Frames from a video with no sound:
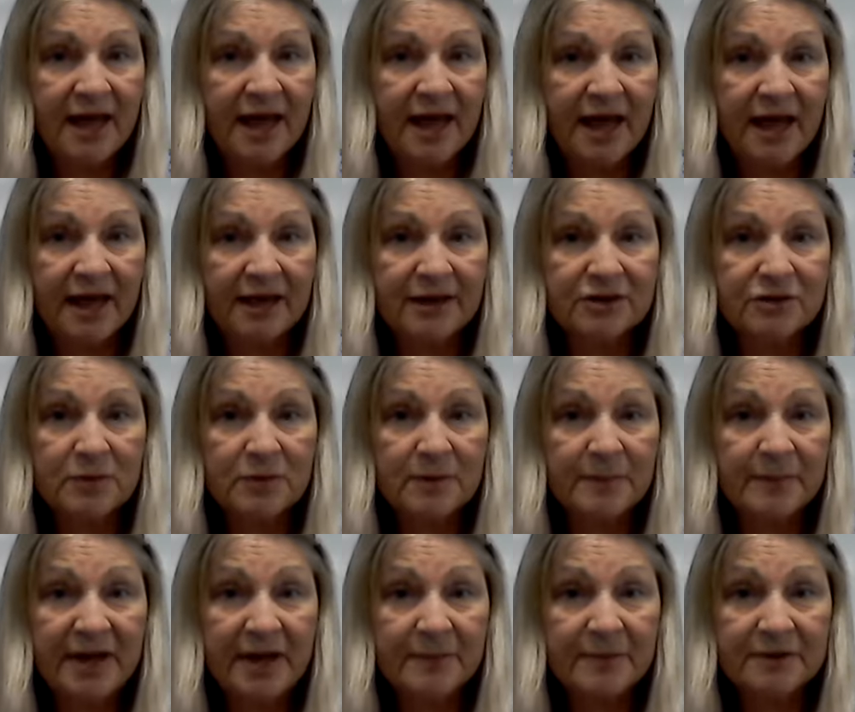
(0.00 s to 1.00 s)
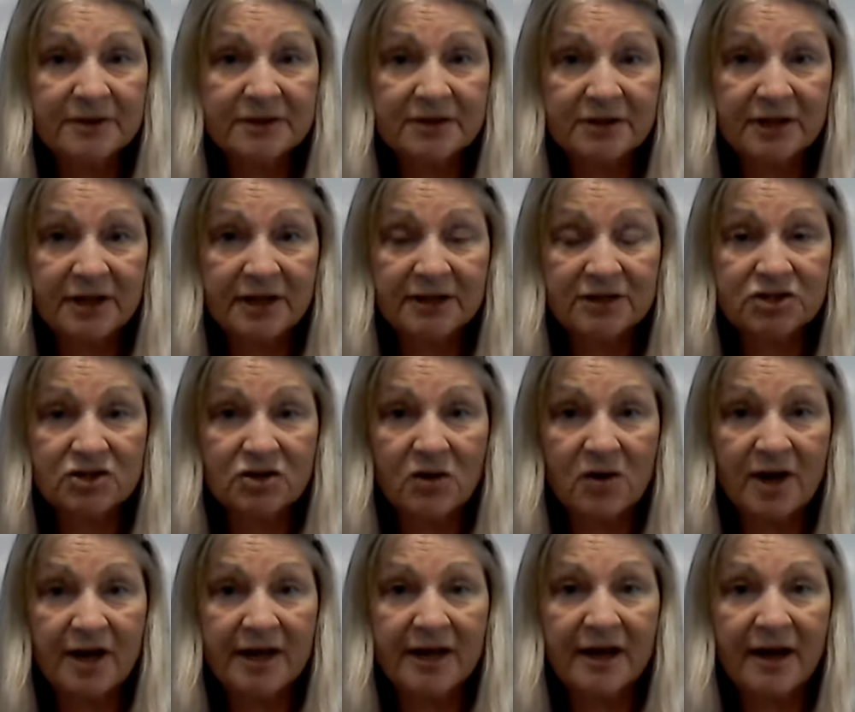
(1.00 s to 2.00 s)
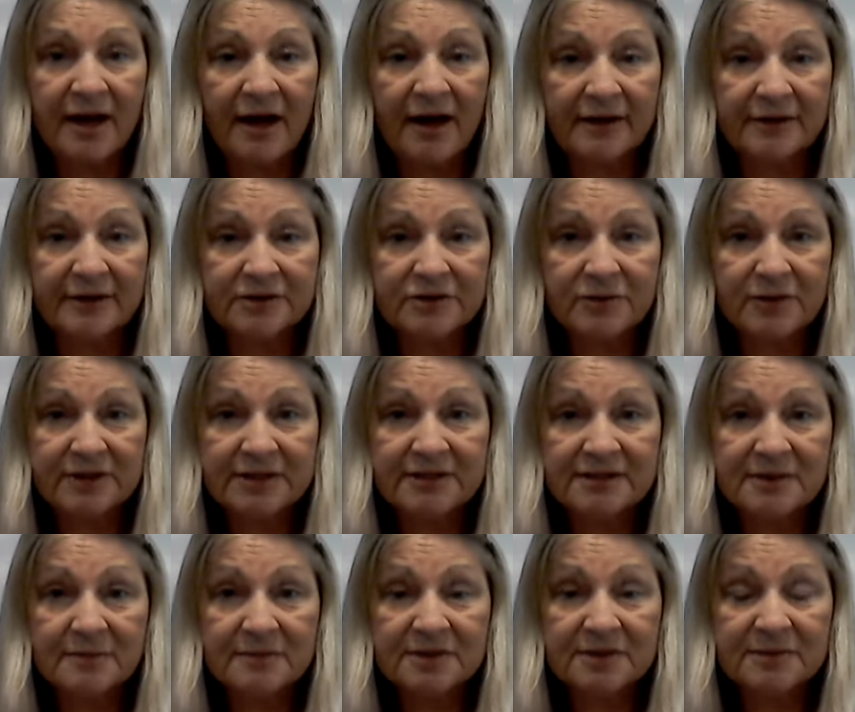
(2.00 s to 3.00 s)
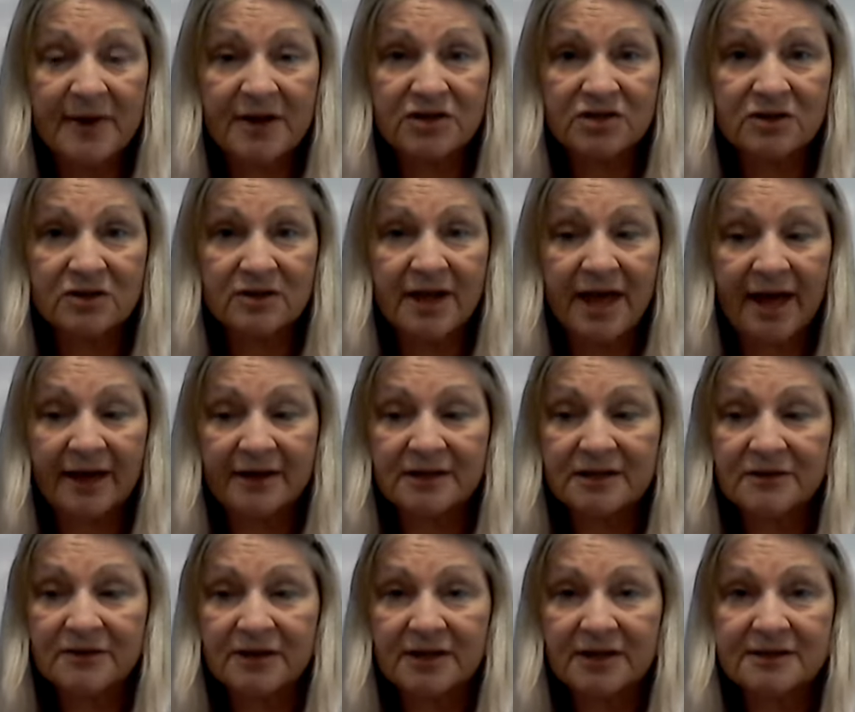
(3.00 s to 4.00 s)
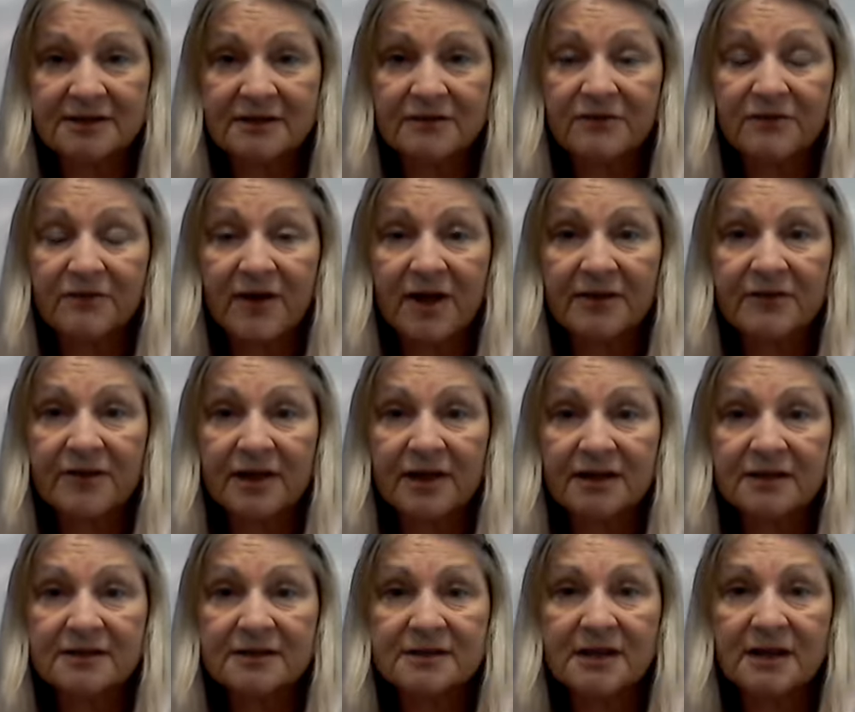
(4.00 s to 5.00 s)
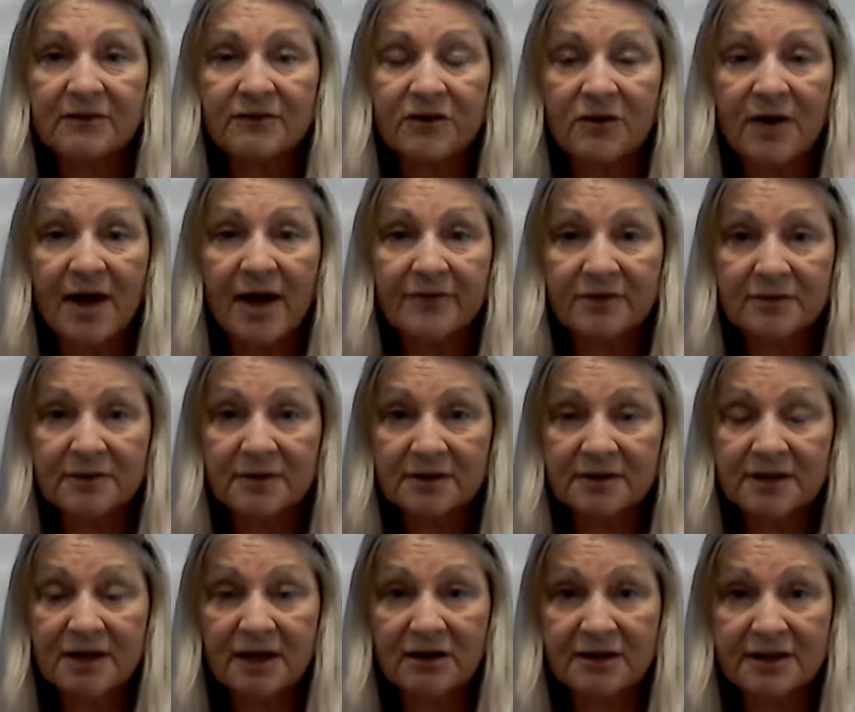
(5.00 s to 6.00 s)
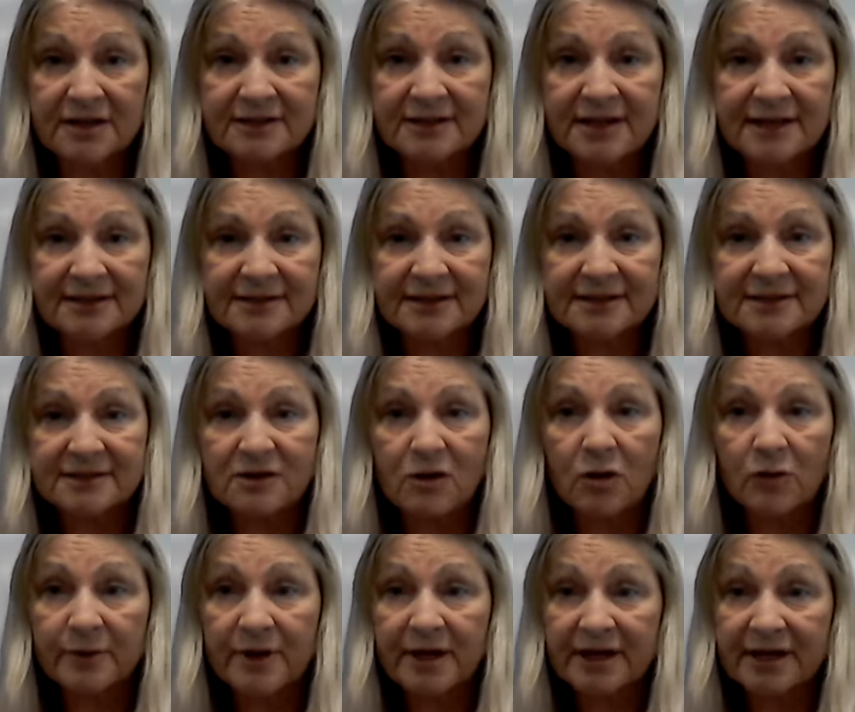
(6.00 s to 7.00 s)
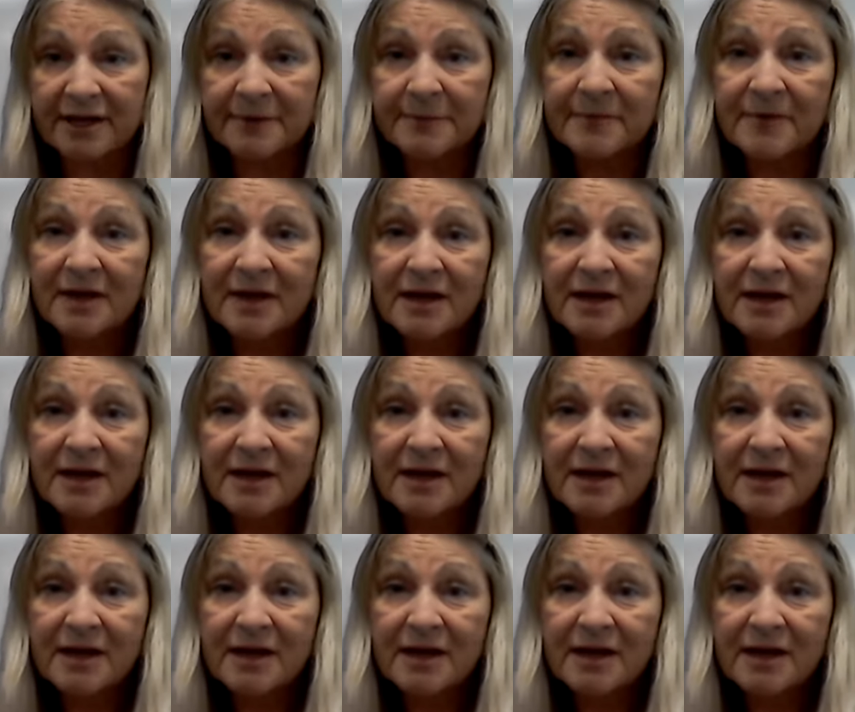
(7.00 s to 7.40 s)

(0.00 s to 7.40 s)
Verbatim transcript: and you will be able to enjoy uh, doing some special activities and fun things if you haven't done these lessons already.